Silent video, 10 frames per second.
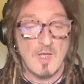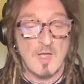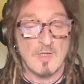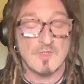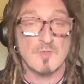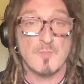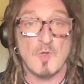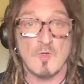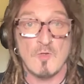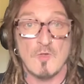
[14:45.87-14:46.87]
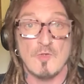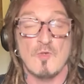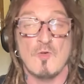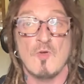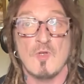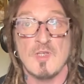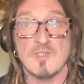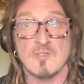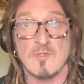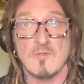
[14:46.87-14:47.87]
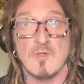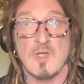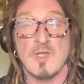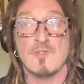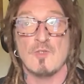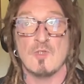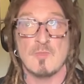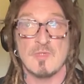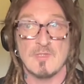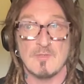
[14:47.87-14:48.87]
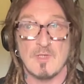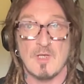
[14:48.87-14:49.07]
and spoil your listening enjoyment.